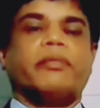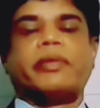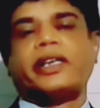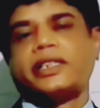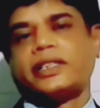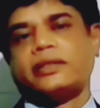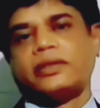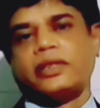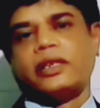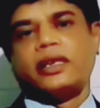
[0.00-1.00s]

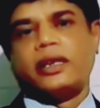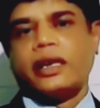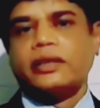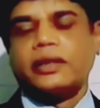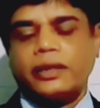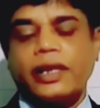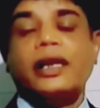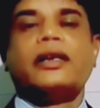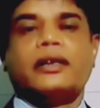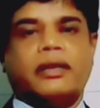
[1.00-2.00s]
compromisation in
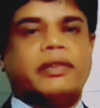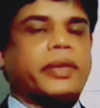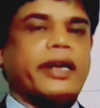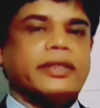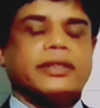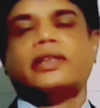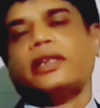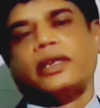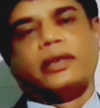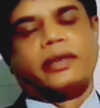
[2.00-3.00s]
dealing of the prices
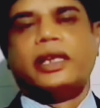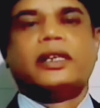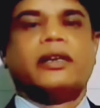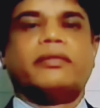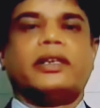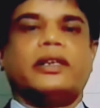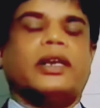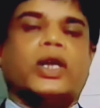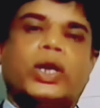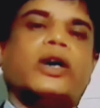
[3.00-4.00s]
or dealing of the
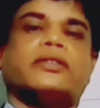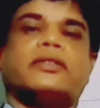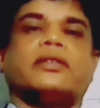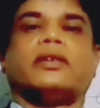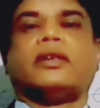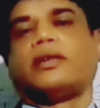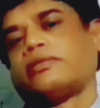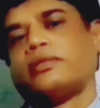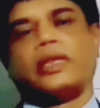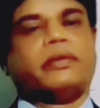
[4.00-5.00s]
loss, or
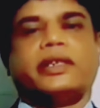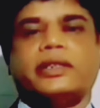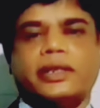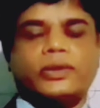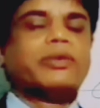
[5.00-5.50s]
whatever is there.